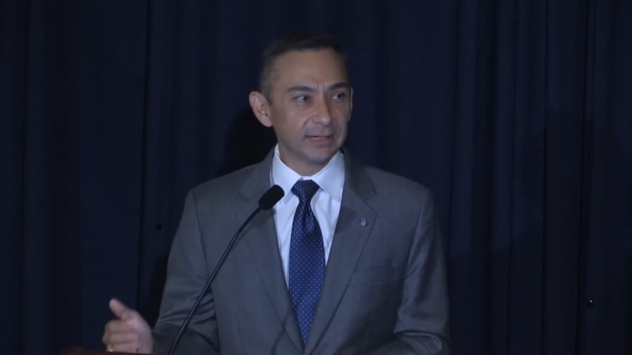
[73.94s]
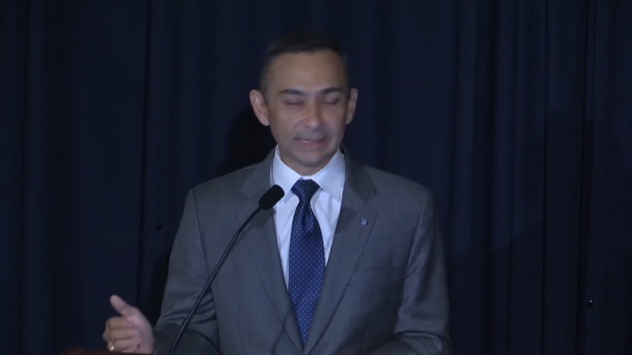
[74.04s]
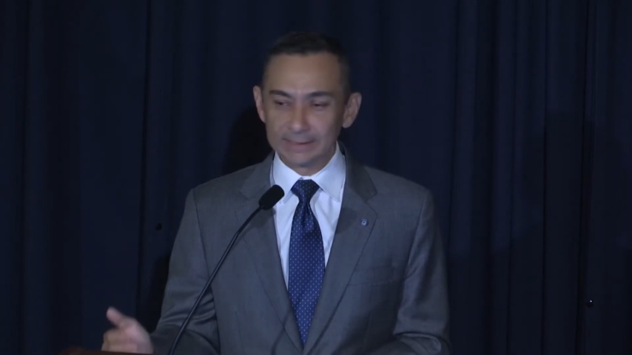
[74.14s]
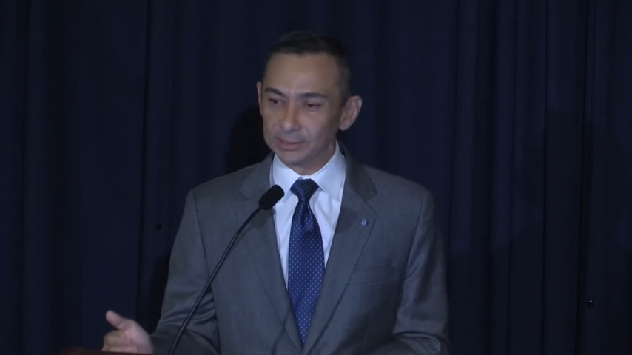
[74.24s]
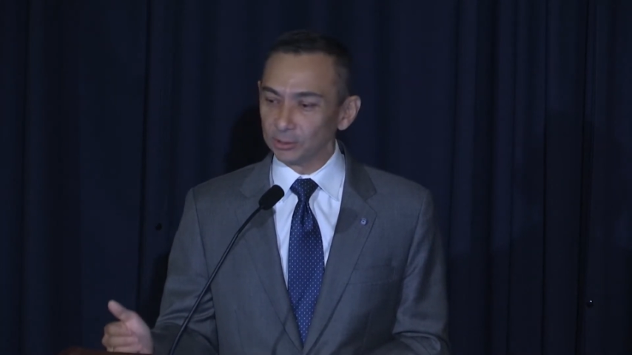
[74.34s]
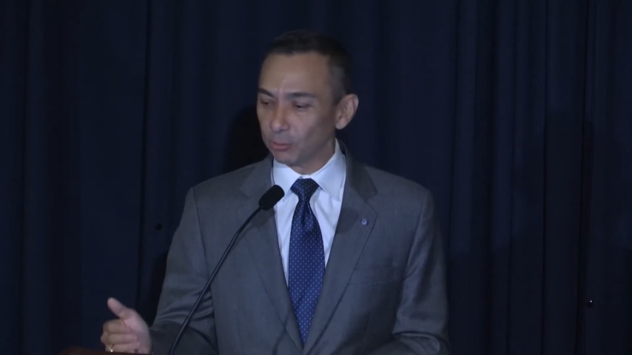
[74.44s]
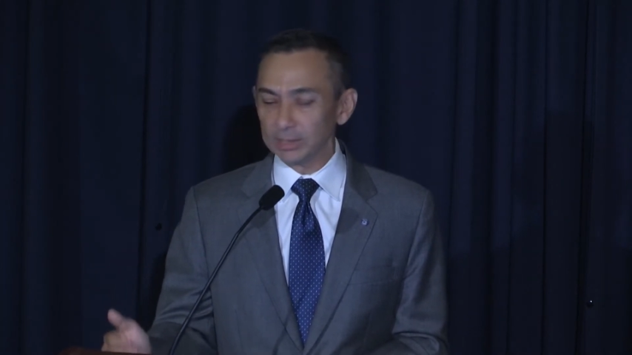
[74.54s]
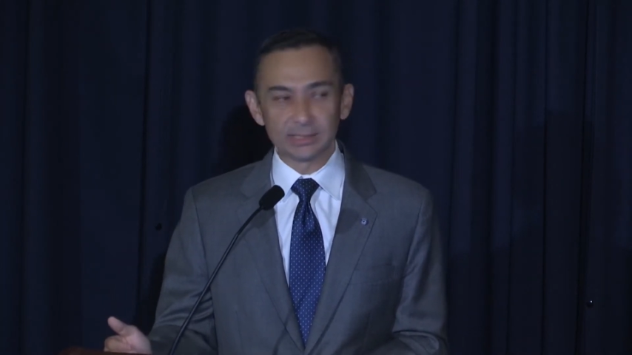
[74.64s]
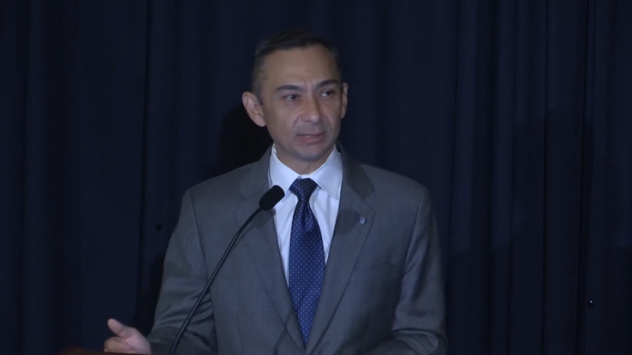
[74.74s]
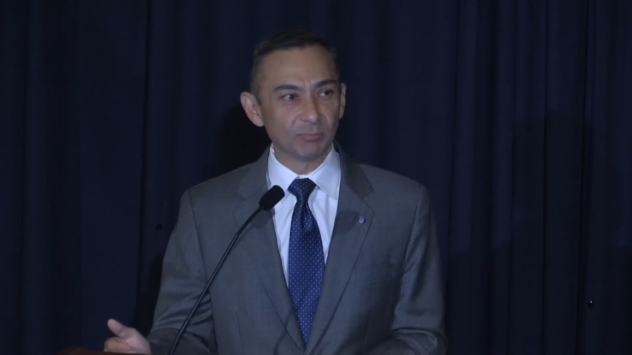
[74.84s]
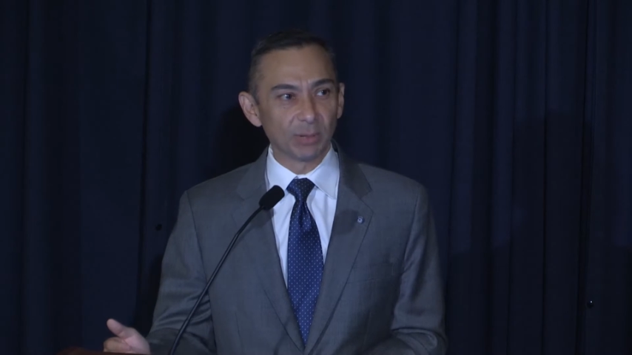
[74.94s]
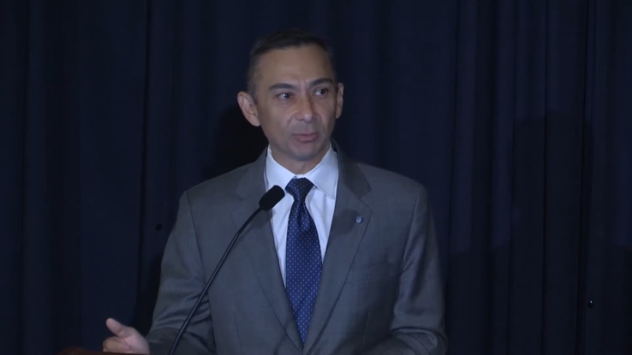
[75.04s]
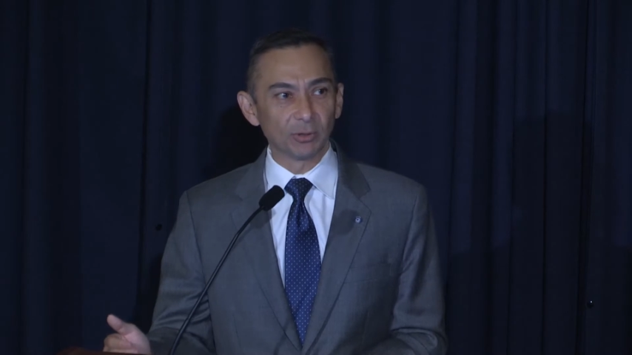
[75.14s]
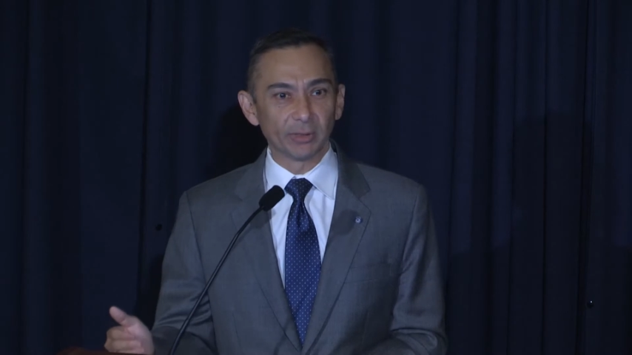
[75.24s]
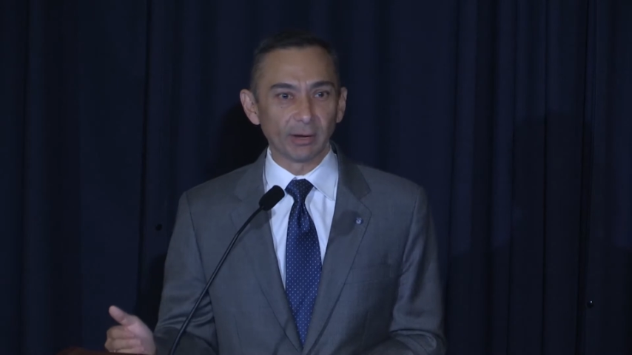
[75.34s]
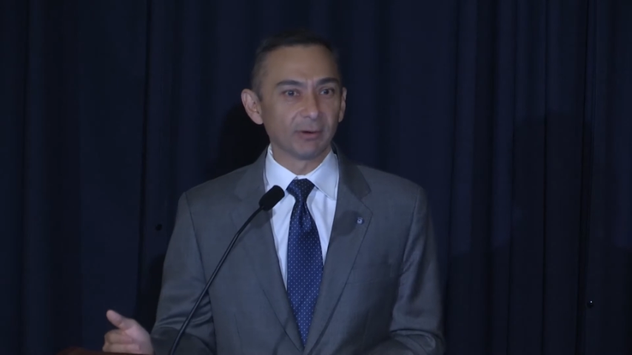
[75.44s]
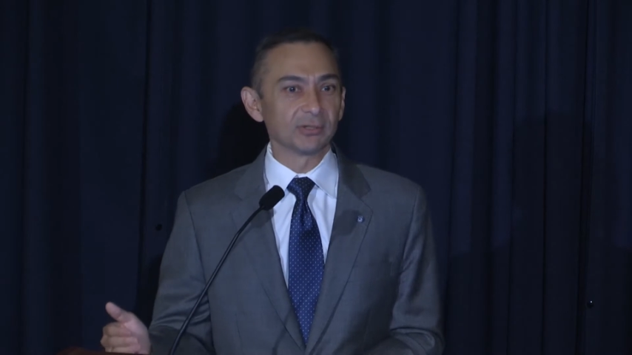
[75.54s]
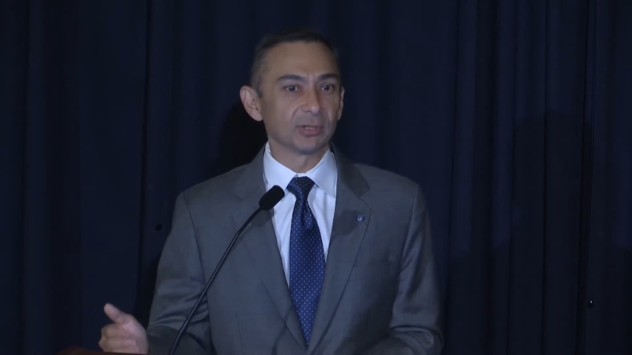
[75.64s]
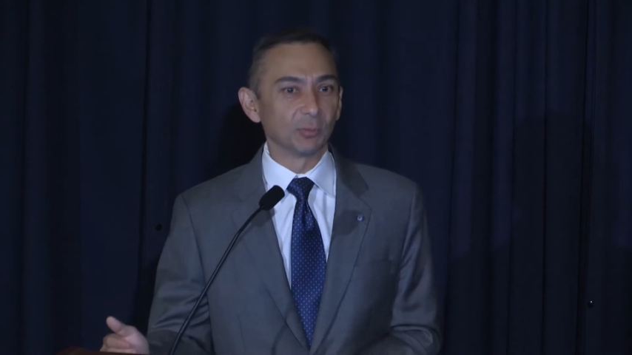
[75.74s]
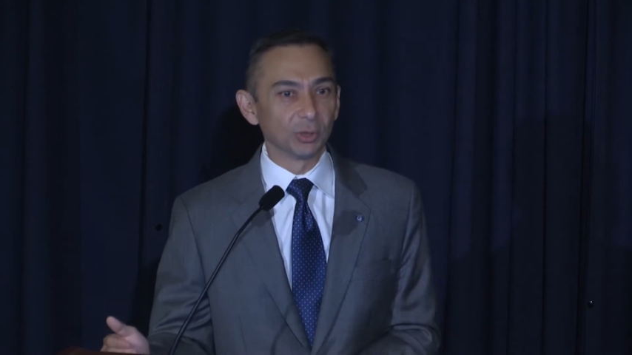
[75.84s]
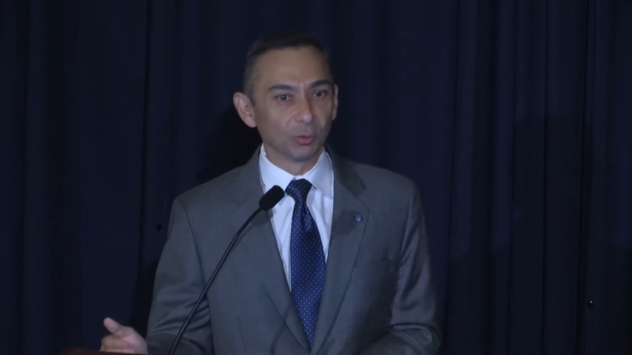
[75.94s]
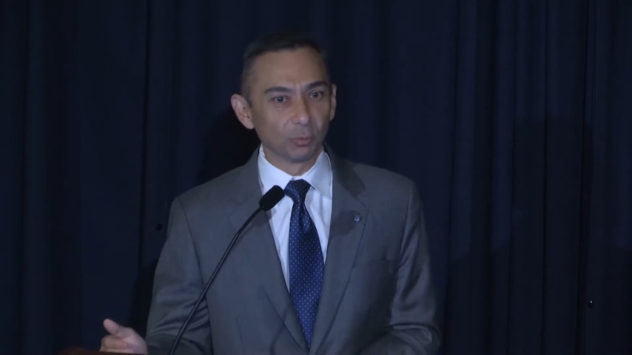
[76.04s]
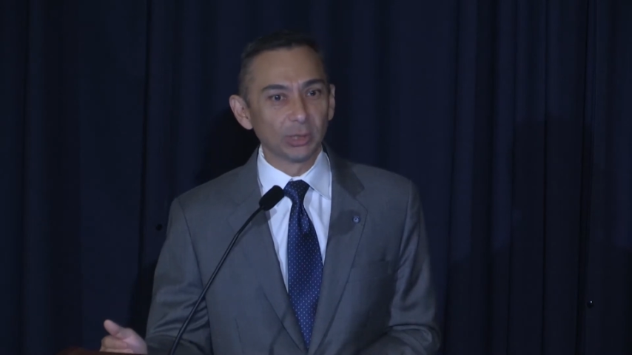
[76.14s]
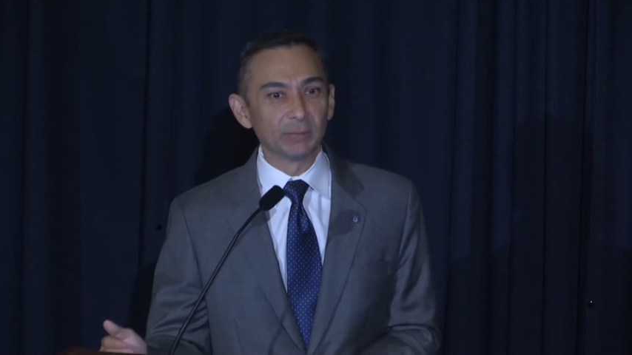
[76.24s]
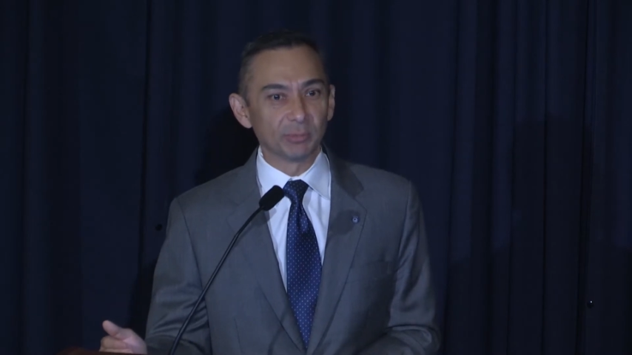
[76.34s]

isn't a great team member. They aren't someone who really